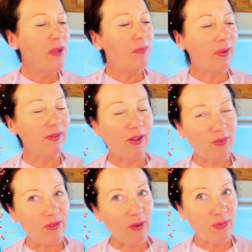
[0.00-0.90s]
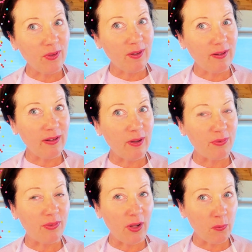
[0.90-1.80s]
But yes, definitely a
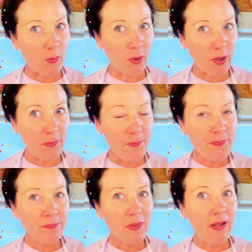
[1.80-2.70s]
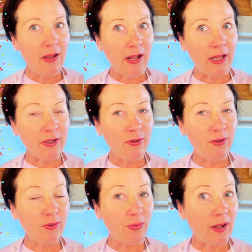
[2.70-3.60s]
fun one.
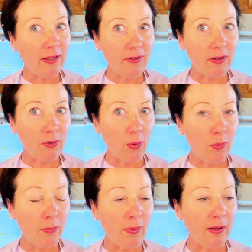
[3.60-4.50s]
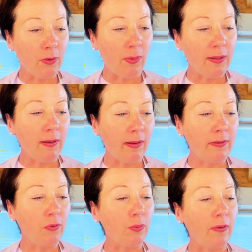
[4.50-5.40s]
And try it at home. I quite like
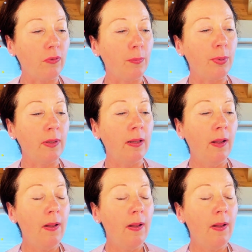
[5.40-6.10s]
this recipe.